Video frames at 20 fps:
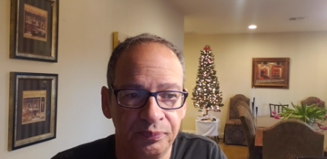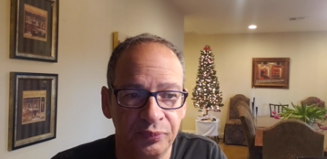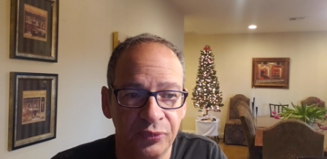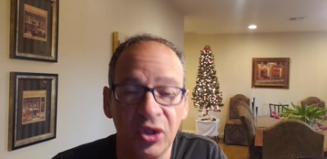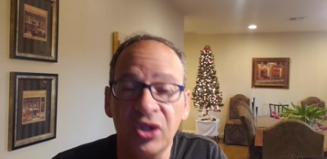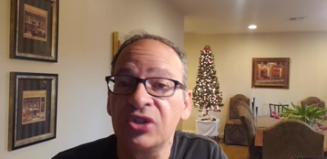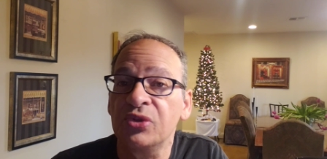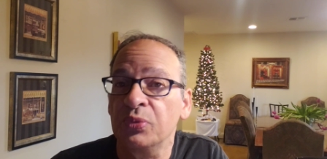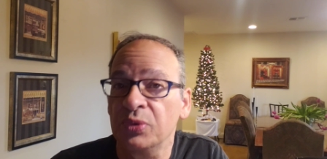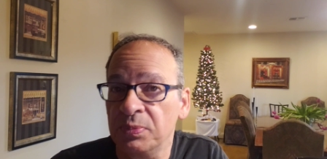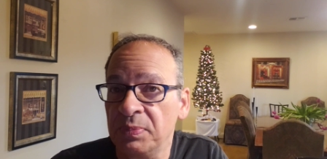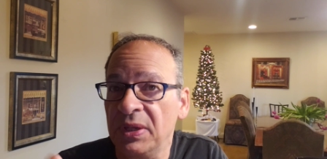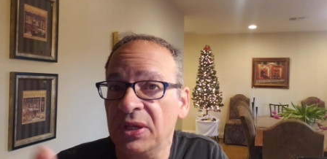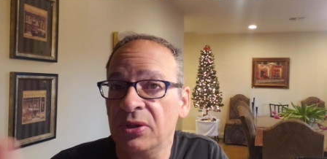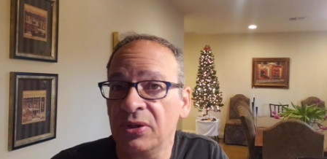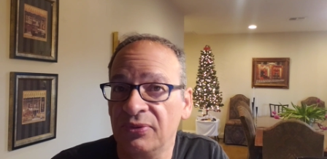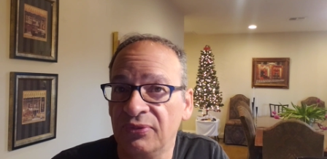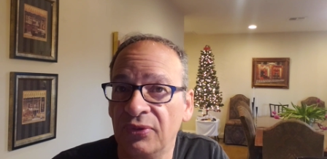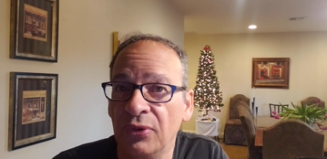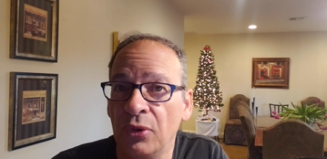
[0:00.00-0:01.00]
This would be
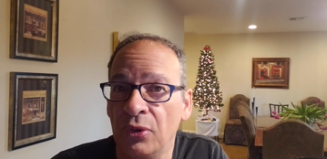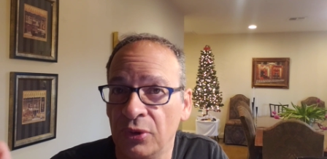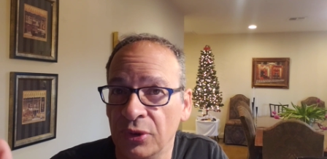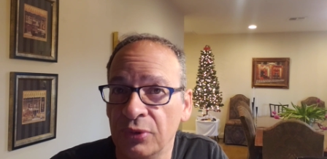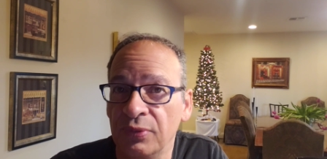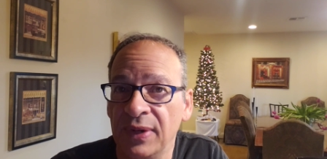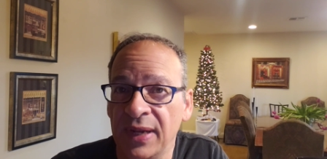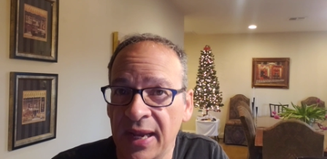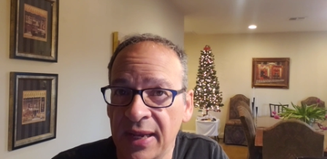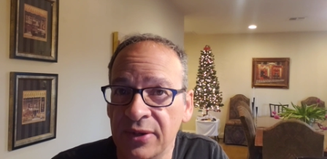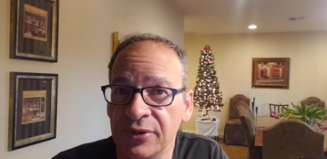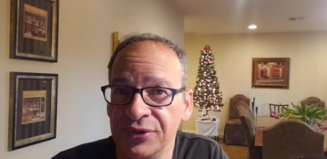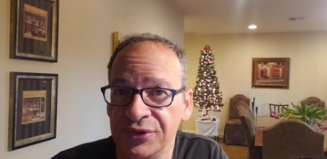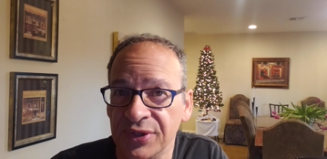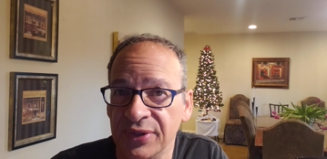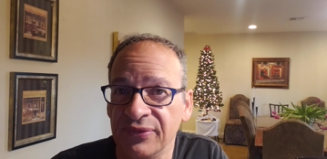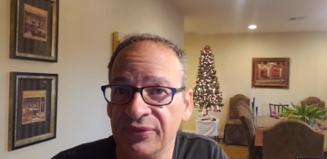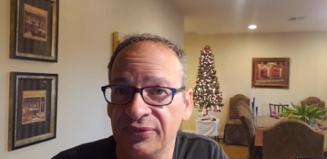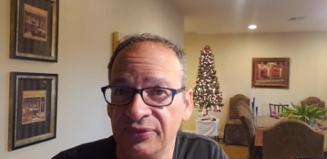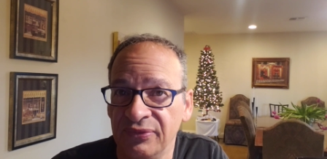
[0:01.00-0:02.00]
good for all
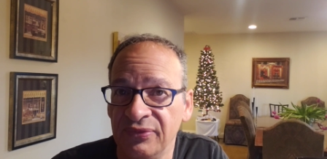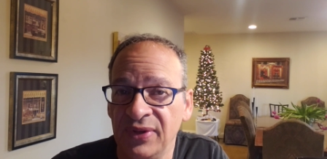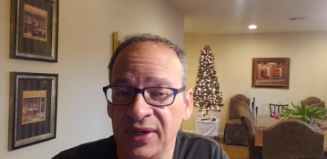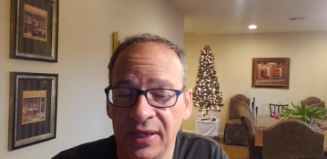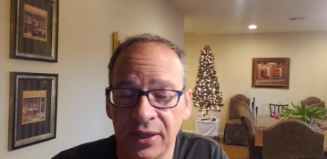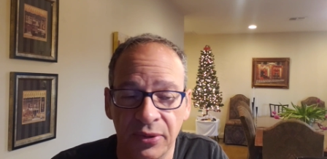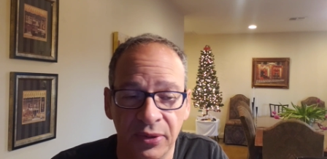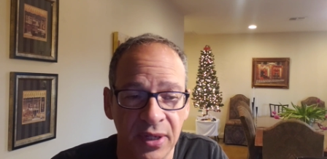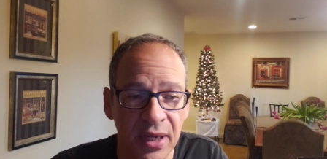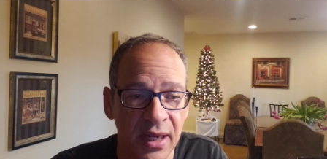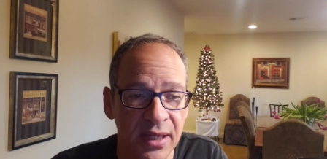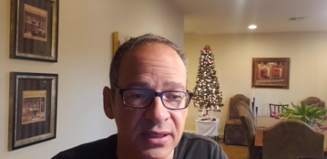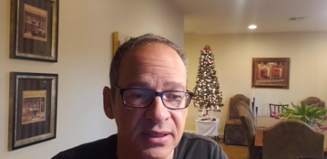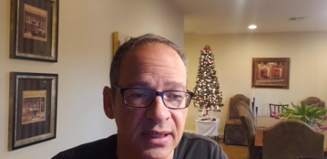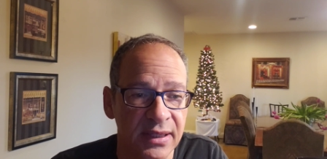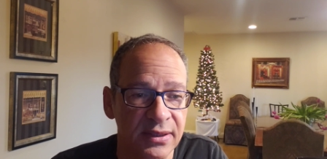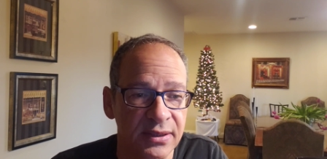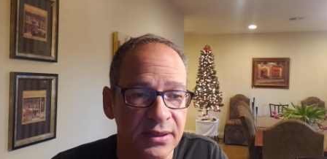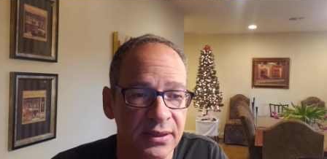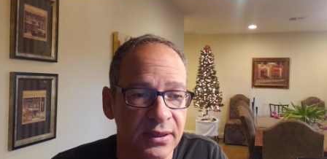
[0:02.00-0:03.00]
creators of video
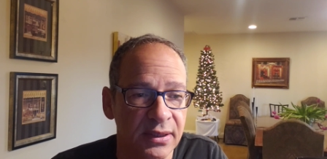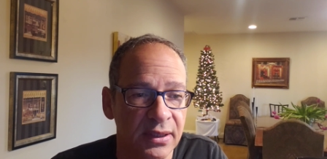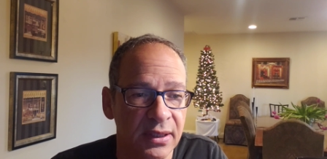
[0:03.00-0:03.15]
content.